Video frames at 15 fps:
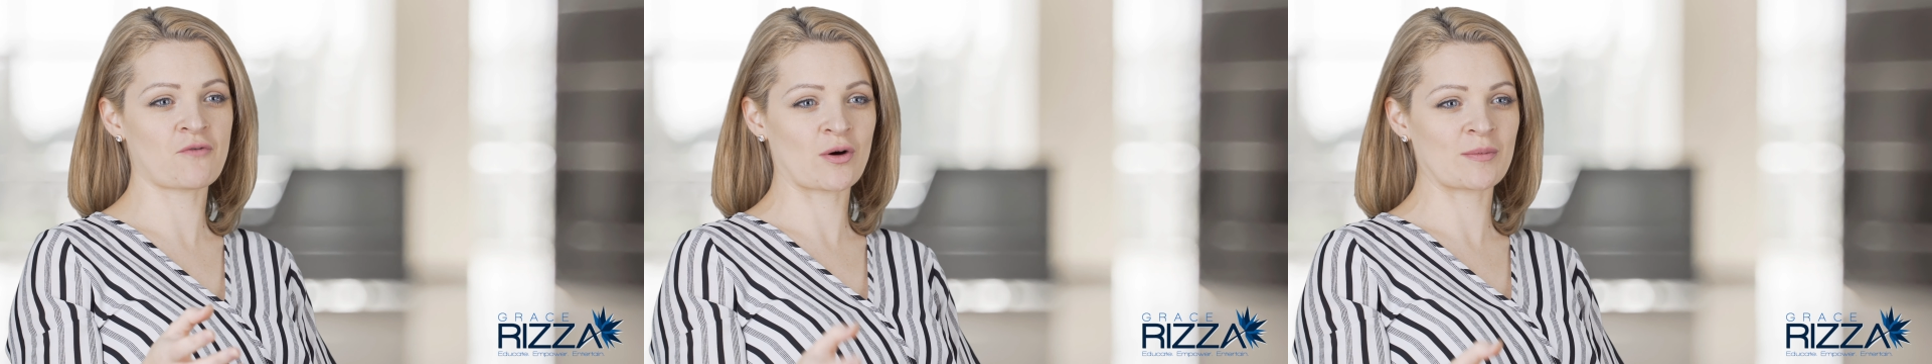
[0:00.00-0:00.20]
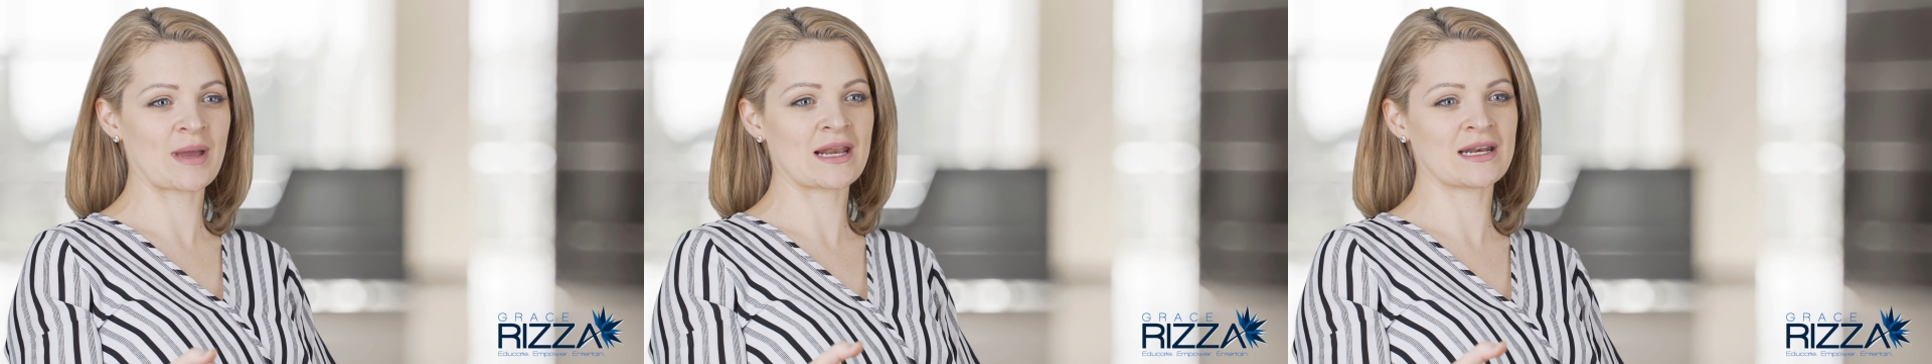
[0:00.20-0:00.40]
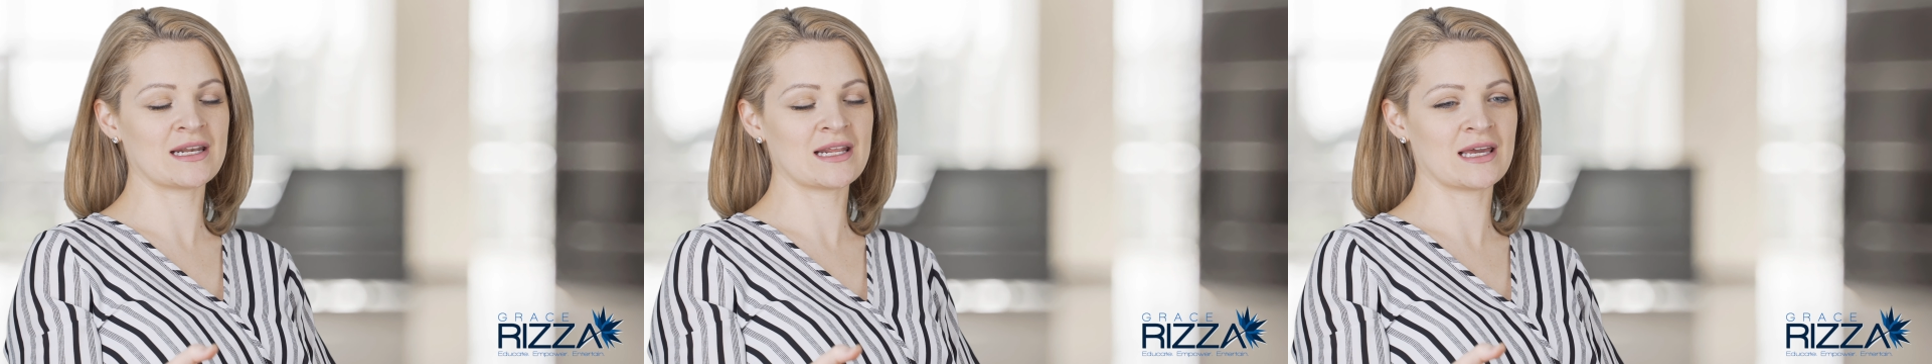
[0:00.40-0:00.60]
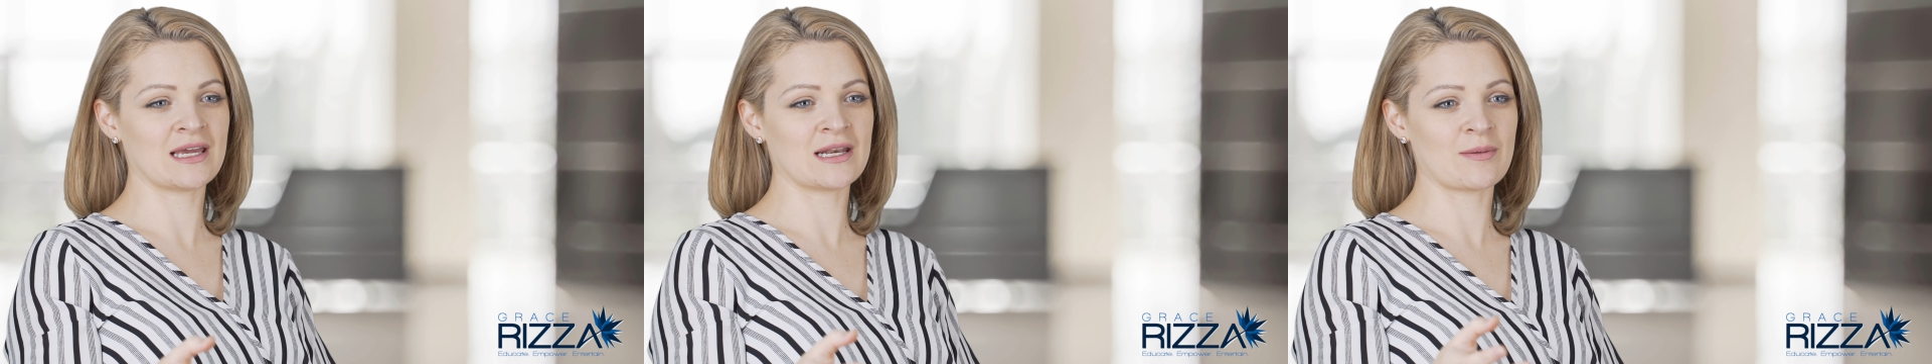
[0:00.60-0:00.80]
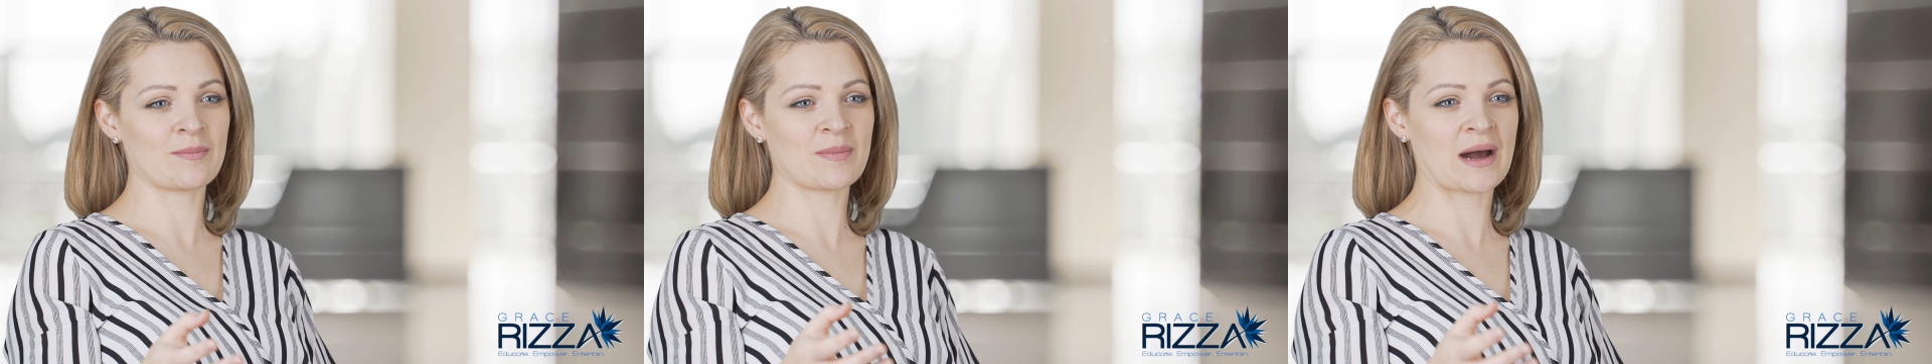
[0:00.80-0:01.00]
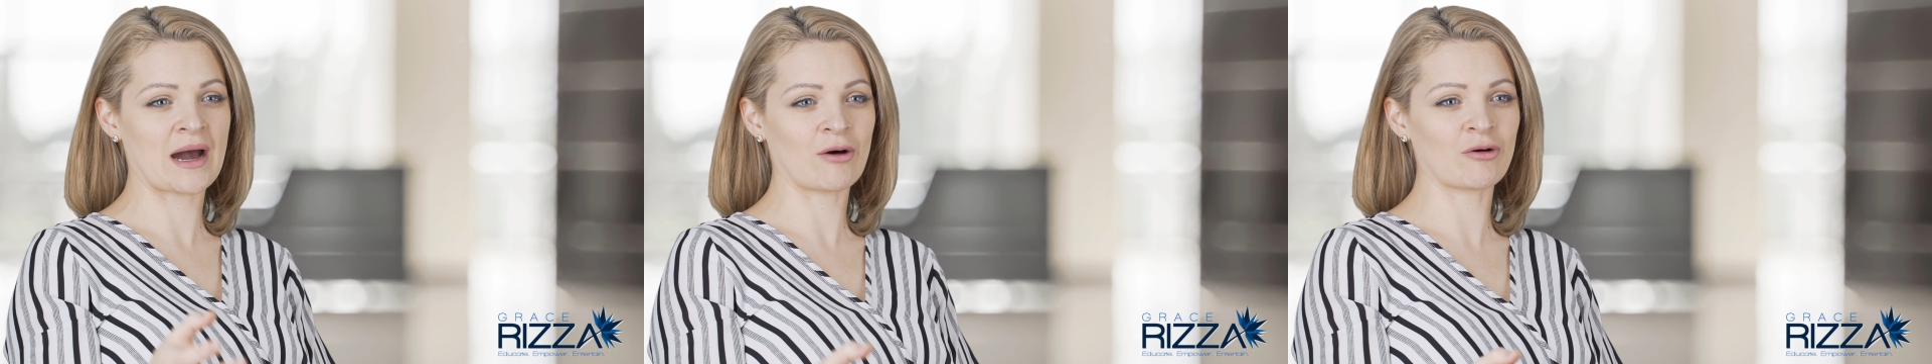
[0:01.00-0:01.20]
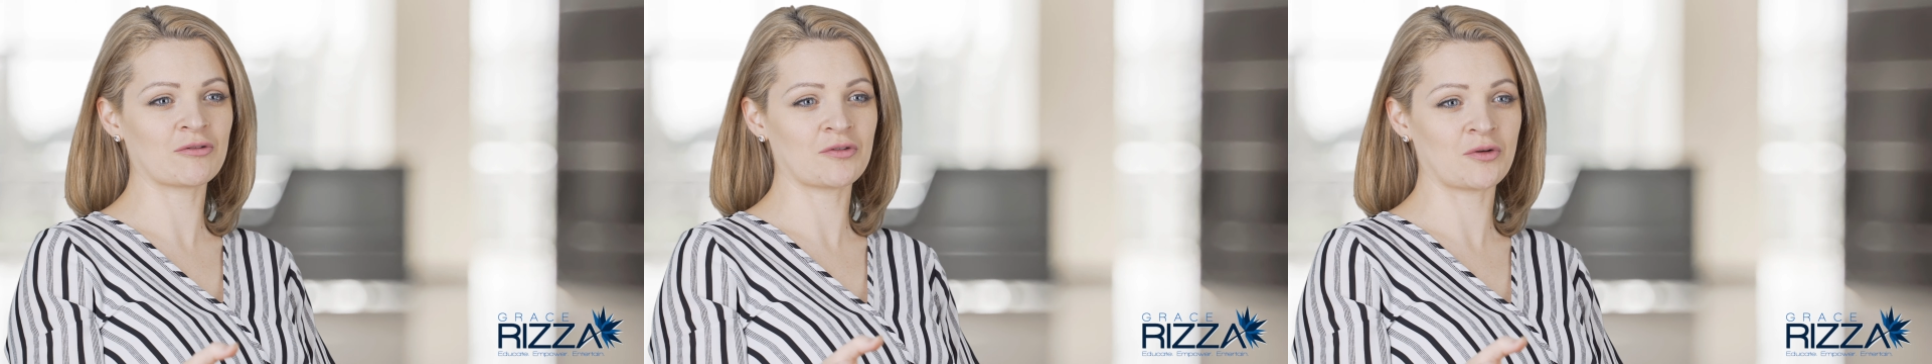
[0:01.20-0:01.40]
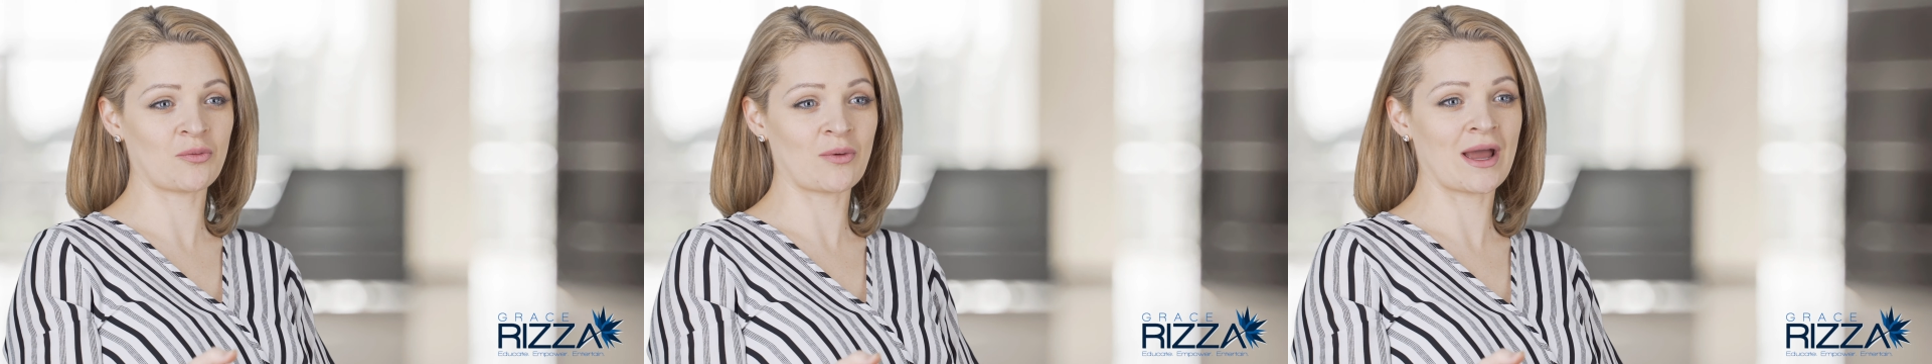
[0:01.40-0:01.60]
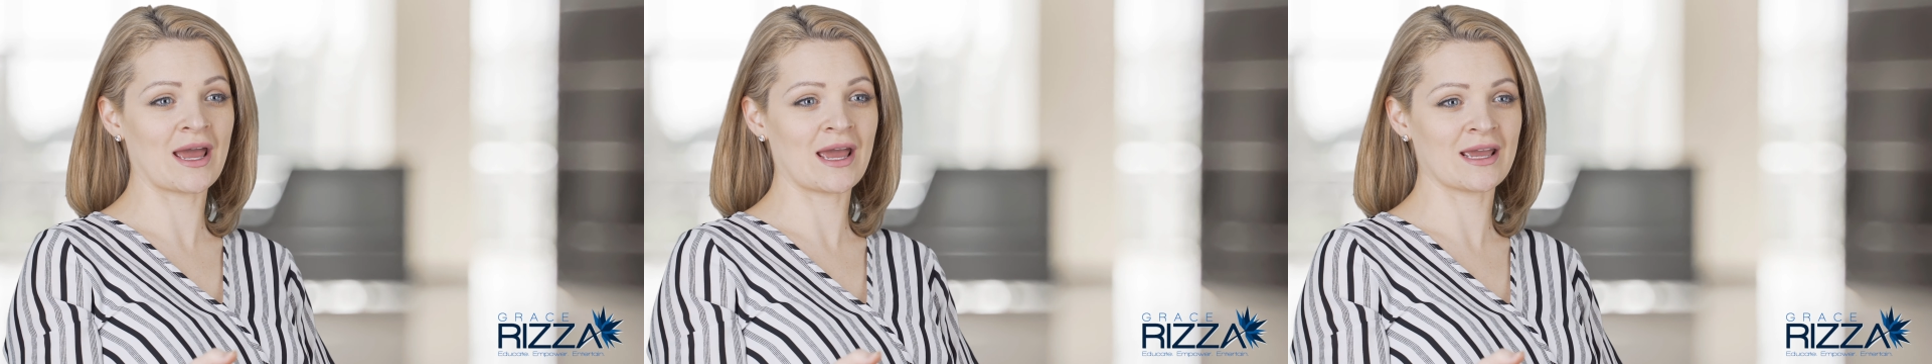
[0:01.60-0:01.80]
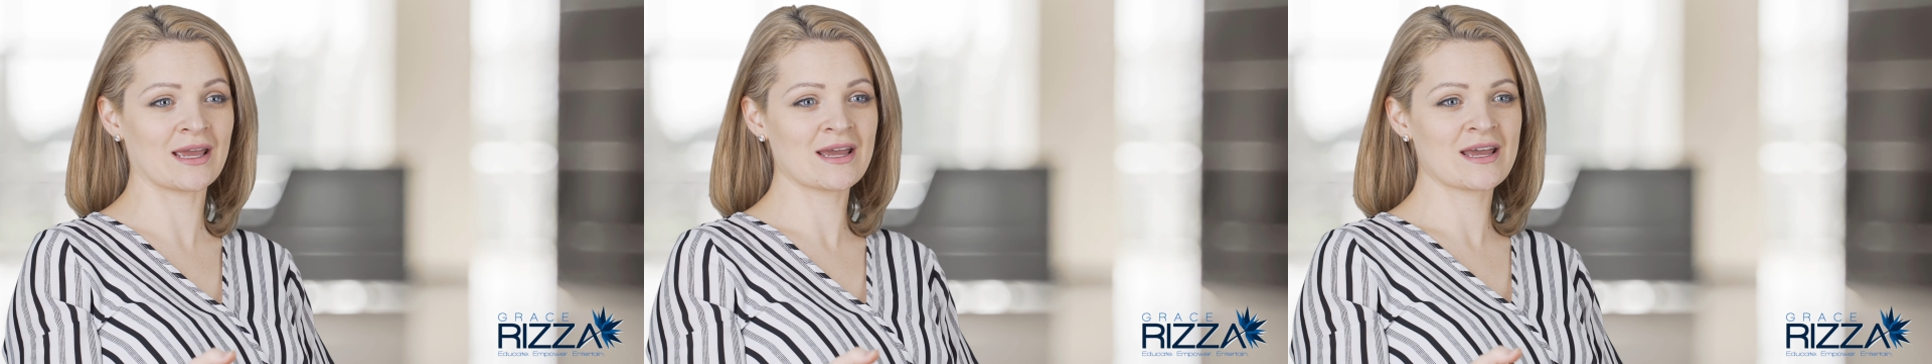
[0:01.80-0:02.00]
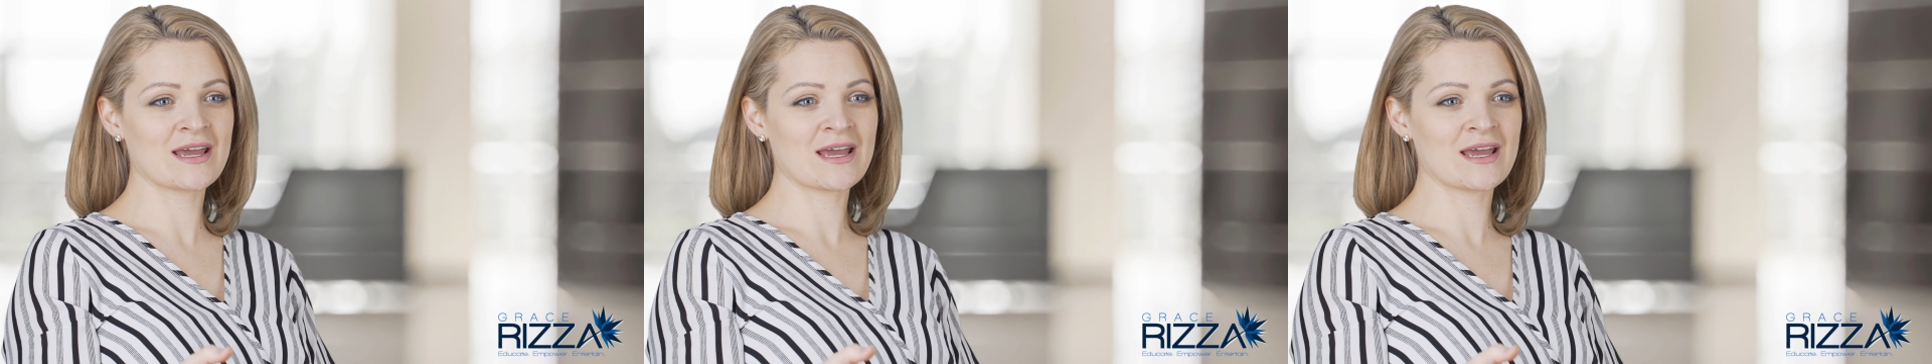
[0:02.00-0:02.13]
formatted it in a powerful way